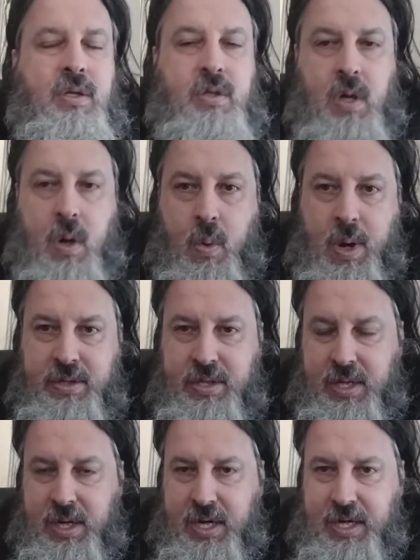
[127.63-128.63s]
So it
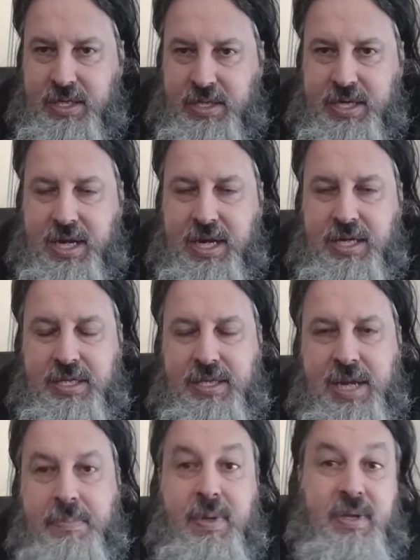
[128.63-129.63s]
wasn't a steady
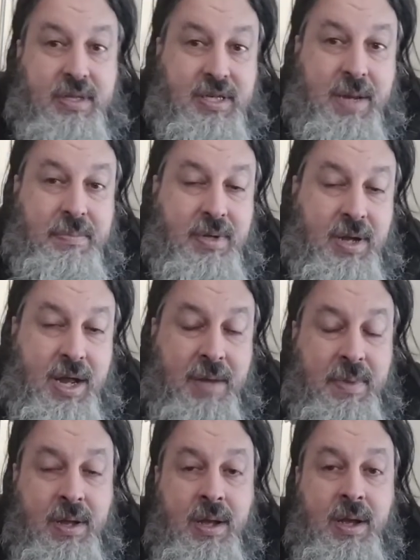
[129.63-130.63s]
sleep, but at the same
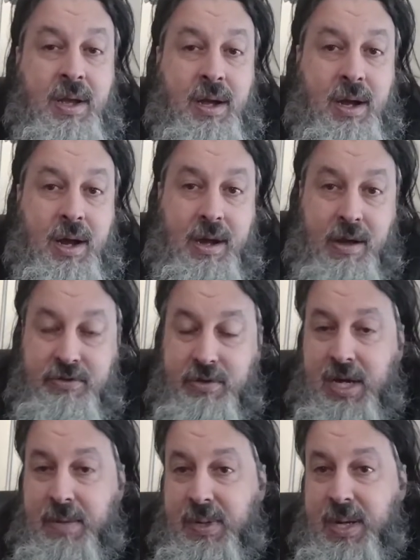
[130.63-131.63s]
time, I
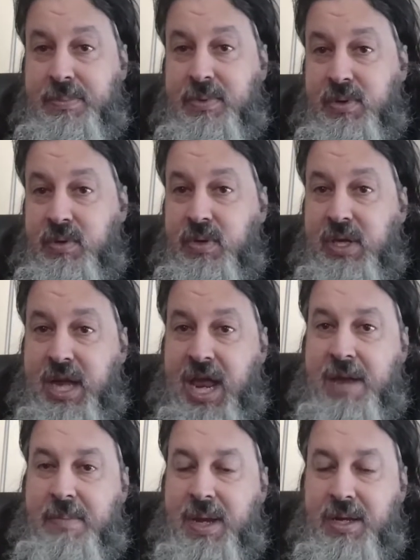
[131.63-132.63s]
also had to be up to do the
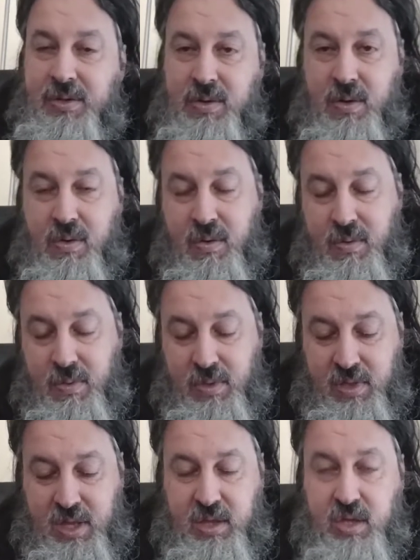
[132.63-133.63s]
gaming, so
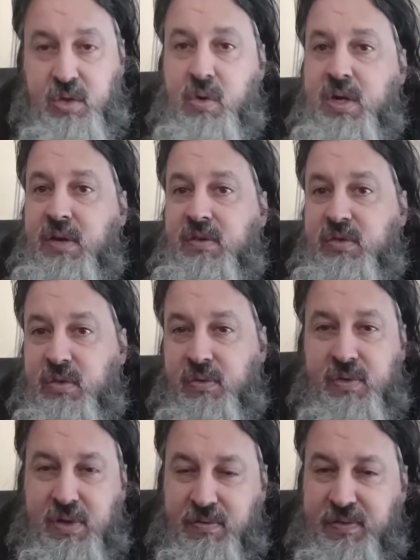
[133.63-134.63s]
the two sort
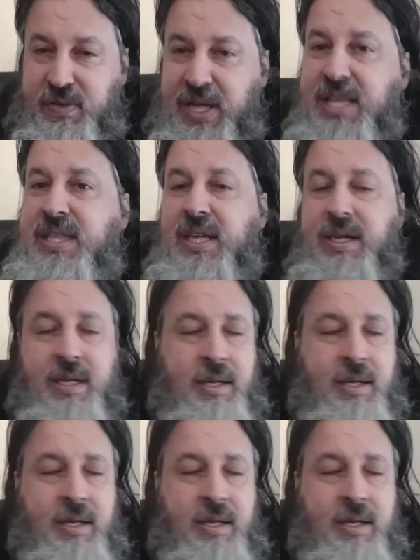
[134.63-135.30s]
of conflicted.